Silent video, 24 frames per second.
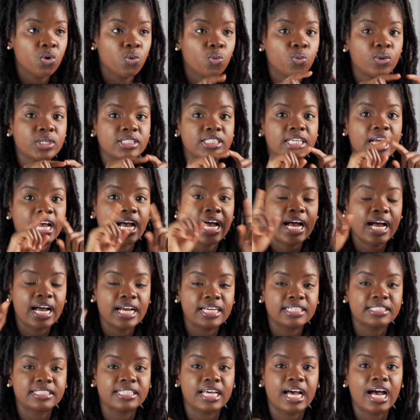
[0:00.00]
which
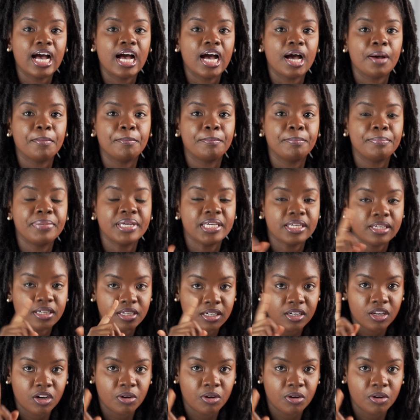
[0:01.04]
has a PIN